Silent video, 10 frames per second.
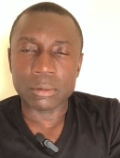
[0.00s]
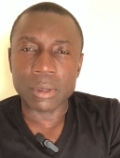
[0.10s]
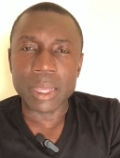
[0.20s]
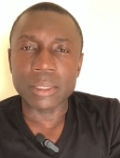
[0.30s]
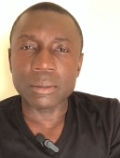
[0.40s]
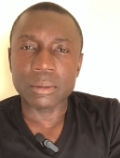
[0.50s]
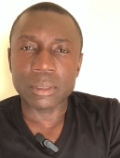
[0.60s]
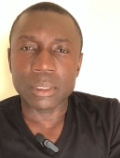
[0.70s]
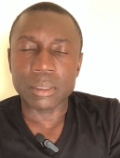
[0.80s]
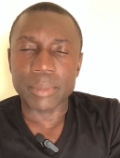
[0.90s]
right
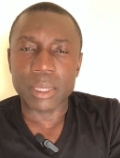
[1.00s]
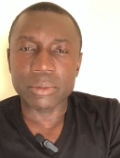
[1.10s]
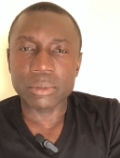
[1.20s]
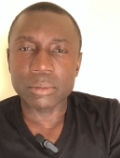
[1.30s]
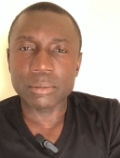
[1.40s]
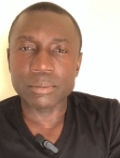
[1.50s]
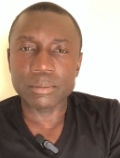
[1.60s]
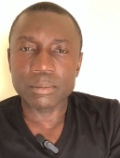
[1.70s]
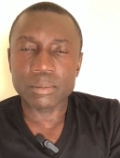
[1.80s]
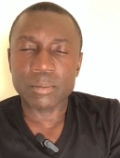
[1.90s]
in the bathroom,
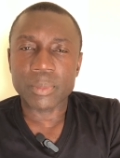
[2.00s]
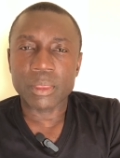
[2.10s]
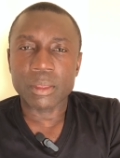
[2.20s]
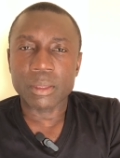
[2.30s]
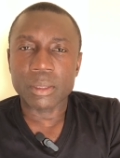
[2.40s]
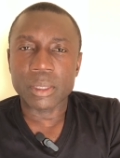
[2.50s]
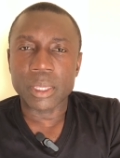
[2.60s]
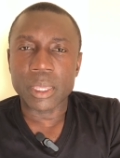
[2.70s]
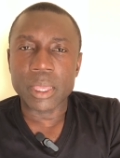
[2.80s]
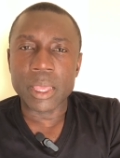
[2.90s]

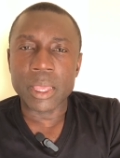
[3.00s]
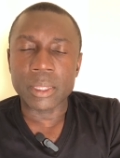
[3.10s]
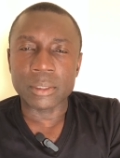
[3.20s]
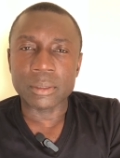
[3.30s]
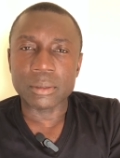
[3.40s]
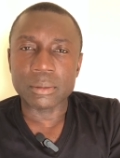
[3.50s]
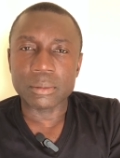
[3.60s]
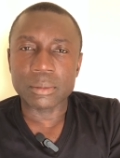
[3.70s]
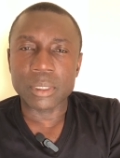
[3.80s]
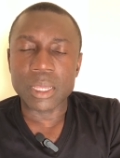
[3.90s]
and
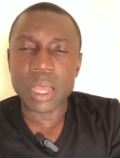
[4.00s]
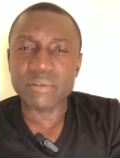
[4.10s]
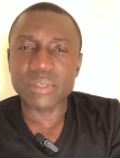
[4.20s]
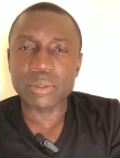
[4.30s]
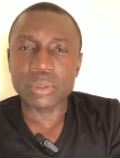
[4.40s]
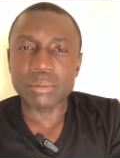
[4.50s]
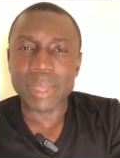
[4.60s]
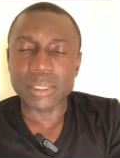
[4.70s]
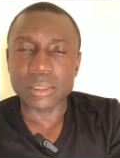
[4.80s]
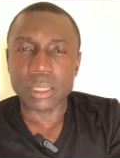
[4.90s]
after doing
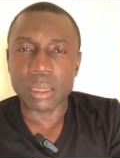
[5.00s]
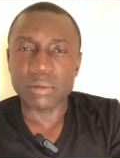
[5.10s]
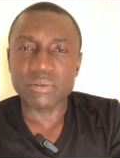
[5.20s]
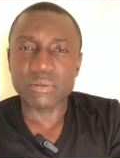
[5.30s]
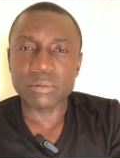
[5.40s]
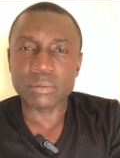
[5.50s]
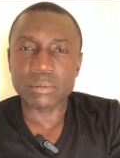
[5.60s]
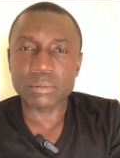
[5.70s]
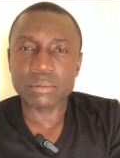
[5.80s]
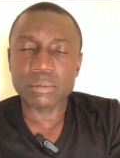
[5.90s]
my stuff,
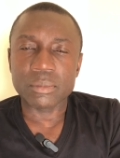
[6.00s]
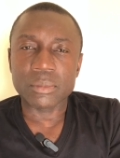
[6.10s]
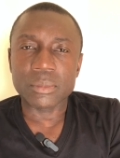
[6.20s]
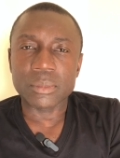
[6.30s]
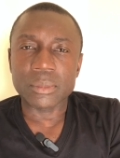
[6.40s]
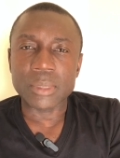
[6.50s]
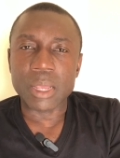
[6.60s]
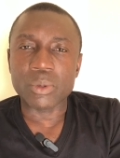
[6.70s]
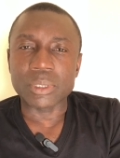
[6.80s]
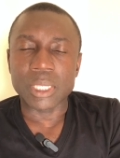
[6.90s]

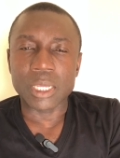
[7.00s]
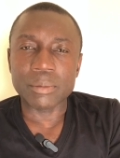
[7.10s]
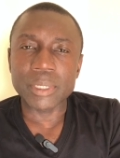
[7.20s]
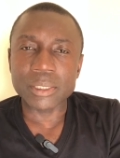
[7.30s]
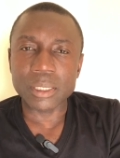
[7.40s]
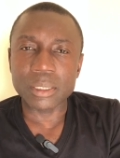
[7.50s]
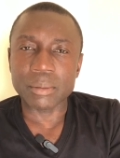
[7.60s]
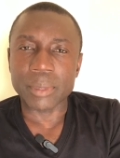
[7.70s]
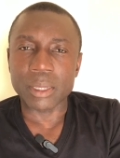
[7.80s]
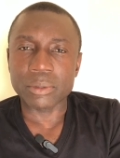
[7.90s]
I was helplessly in
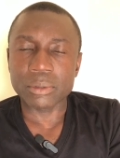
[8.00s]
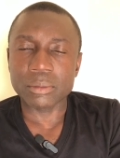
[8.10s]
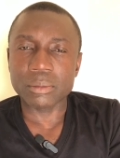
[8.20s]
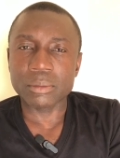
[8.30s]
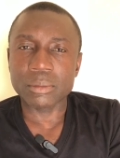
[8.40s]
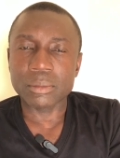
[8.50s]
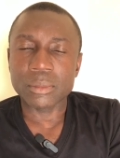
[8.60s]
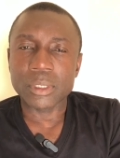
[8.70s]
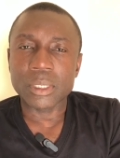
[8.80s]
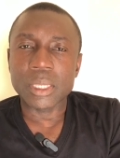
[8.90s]
the bathroom,
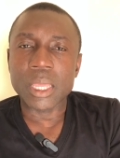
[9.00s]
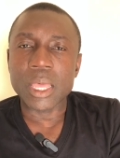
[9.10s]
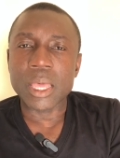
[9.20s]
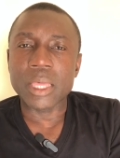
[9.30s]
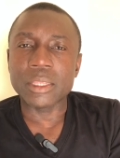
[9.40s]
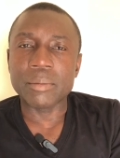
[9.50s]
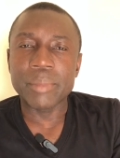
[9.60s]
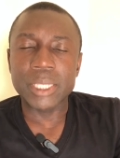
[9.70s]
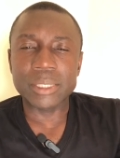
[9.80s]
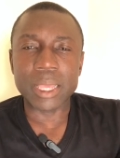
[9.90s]
and the
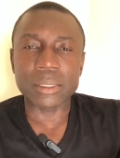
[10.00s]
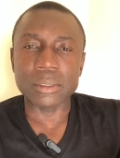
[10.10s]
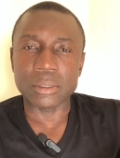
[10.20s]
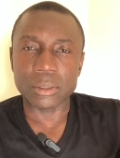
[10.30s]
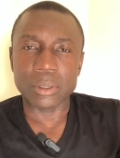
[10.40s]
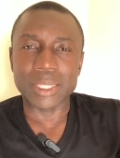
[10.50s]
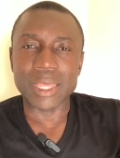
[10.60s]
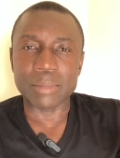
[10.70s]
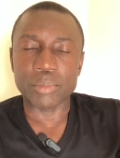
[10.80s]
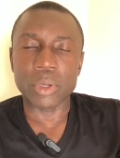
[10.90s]
best I could do at
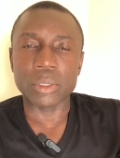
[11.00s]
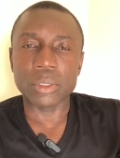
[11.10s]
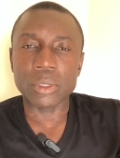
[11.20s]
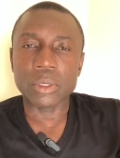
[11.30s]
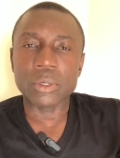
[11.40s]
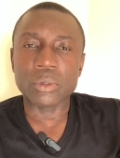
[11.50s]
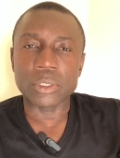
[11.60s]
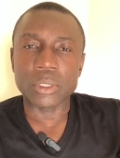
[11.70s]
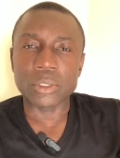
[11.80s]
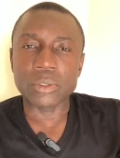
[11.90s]
that point
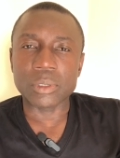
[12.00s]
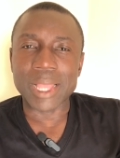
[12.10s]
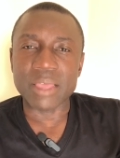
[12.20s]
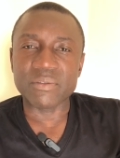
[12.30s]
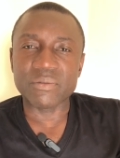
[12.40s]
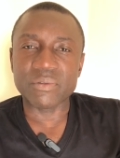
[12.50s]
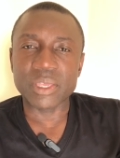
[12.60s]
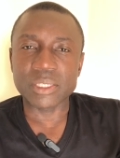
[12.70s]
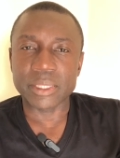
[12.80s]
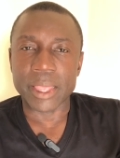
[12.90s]
was just to lie
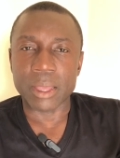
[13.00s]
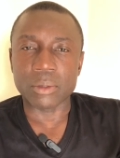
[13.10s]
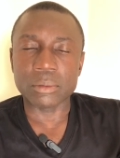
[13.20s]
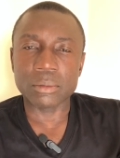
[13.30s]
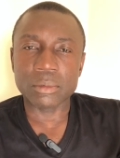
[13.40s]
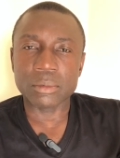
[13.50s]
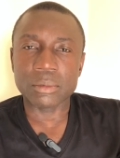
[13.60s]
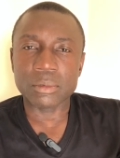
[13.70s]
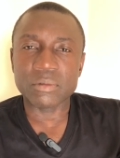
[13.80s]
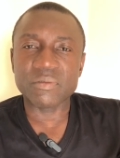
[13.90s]
face down,
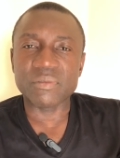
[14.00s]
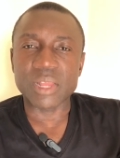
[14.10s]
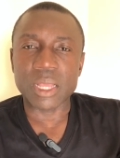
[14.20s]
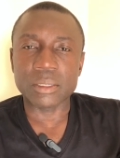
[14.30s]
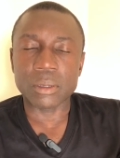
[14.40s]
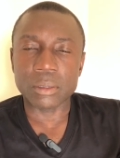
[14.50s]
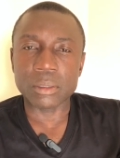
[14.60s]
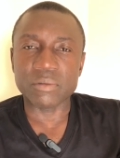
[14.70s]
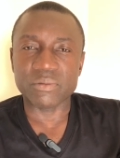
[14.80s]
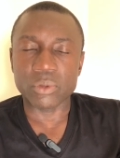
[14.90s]
flat
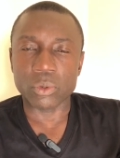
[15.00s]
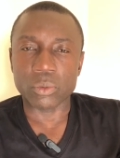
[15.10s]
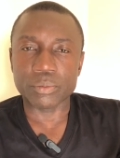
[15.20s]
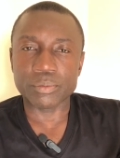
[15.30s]
on the floor,